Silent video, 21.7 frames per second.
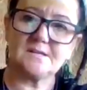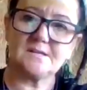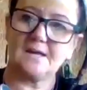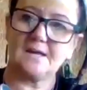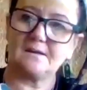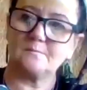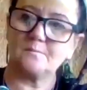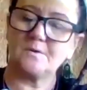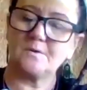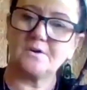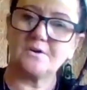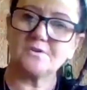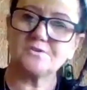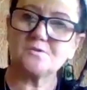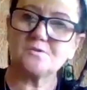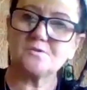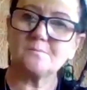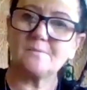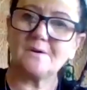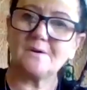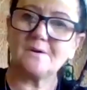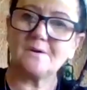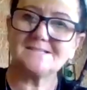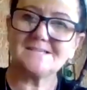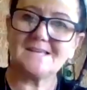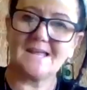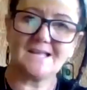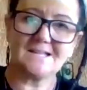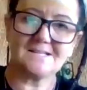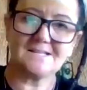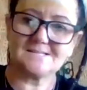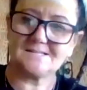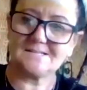and when I do my
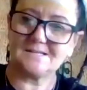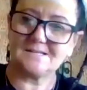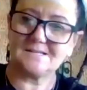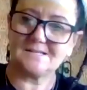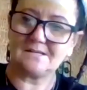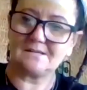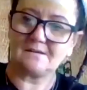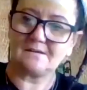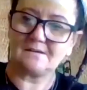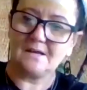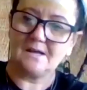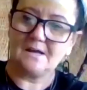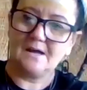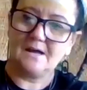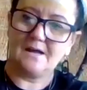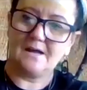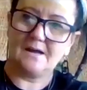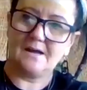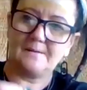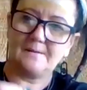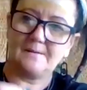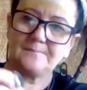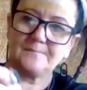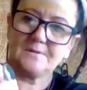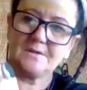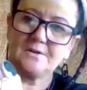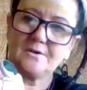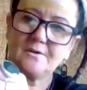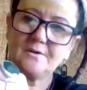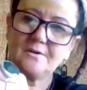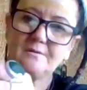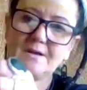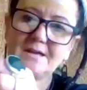dancing, um, you
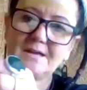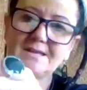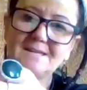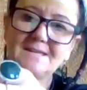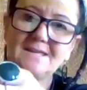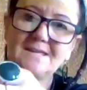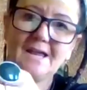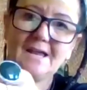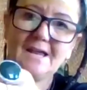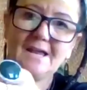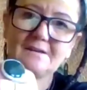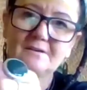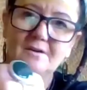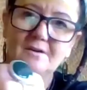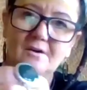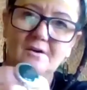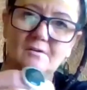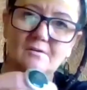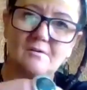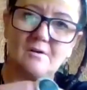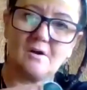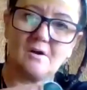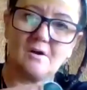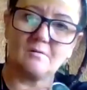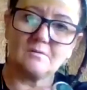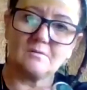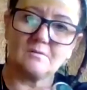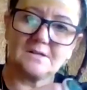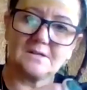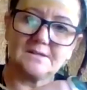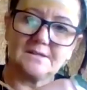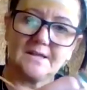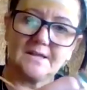know, again, I'll, I'll
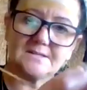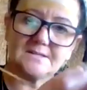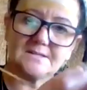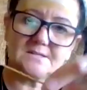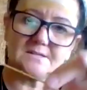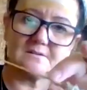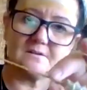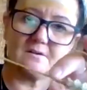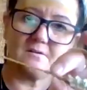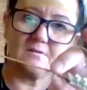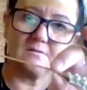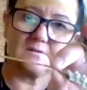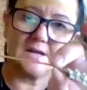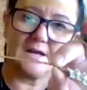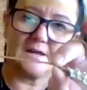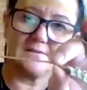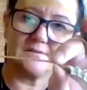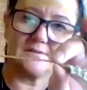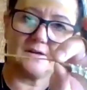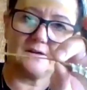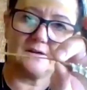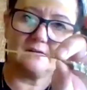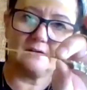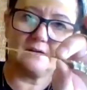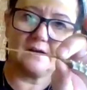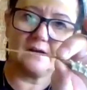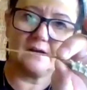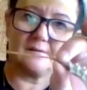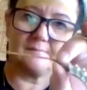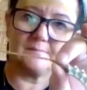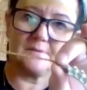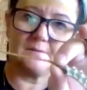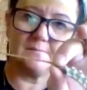collect and I'll gather
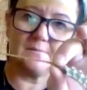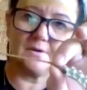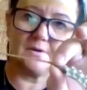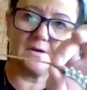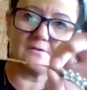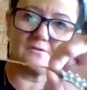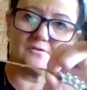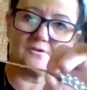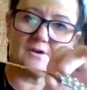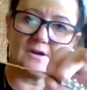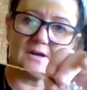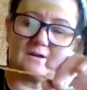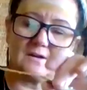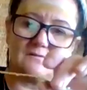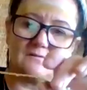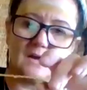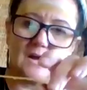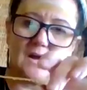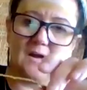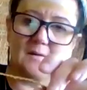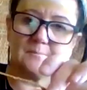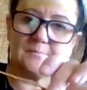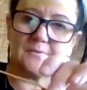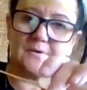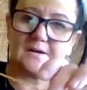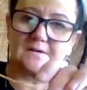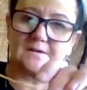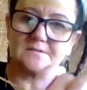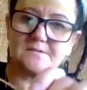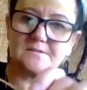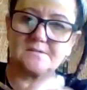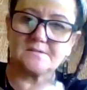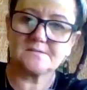um, in my creative art
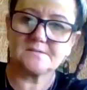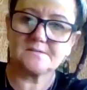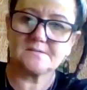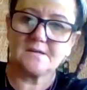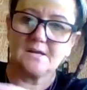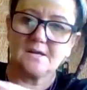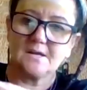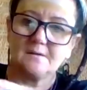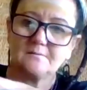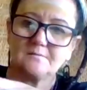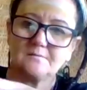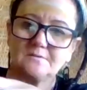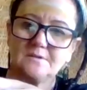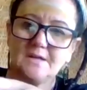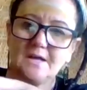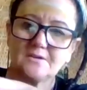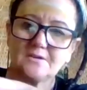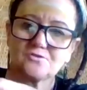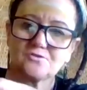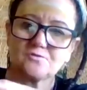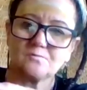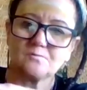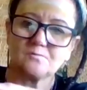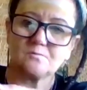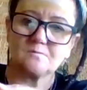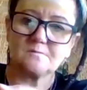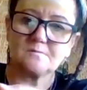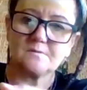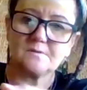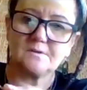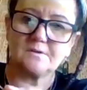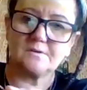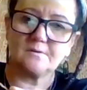practice natural,
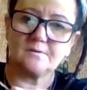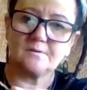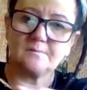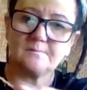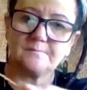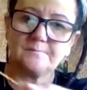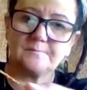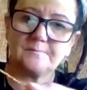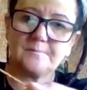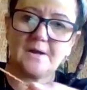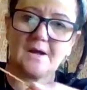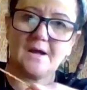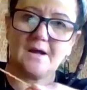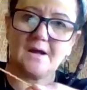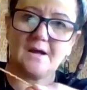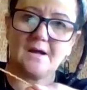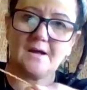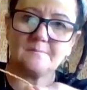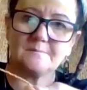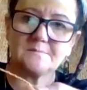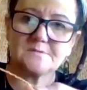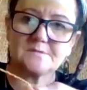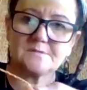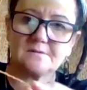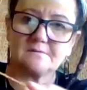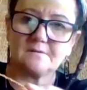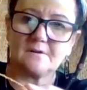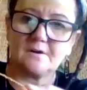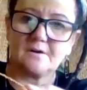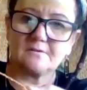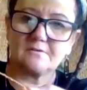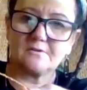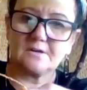you know, palms and
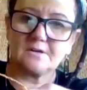I'll